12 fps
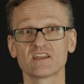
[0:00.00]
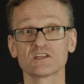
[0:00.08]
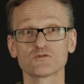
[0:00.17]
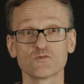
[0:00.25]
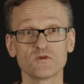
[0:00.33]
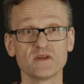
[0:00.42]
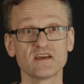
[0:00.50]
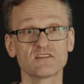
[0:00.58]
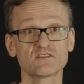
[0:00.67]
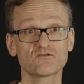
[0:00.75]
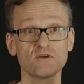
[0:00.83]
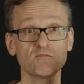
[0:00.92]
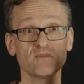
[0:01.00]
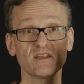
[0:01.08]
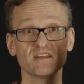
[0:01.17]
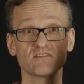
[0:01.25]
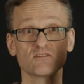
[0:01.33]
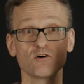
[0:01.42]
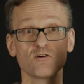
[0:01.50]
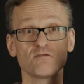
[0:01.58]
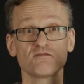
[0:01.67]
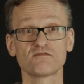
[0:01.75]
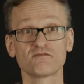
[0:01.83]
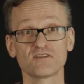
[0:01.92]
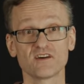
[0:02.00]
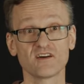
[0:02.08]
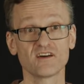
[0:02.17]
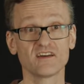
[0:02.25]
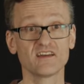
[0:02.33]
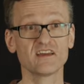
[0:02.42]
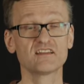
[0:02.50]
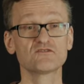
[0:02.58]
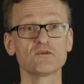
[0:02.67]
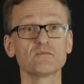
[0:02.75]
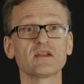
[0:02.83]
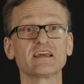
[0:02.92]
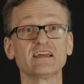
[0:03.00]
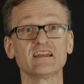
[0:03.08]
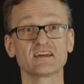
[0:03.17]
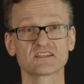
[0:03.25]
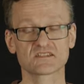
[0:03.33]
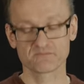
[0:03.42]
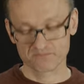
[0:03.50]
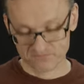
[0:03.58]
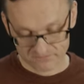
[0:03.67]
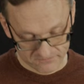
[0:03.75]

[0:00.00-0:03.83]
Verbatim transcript: and it would be a triplet of uh, a triple helix.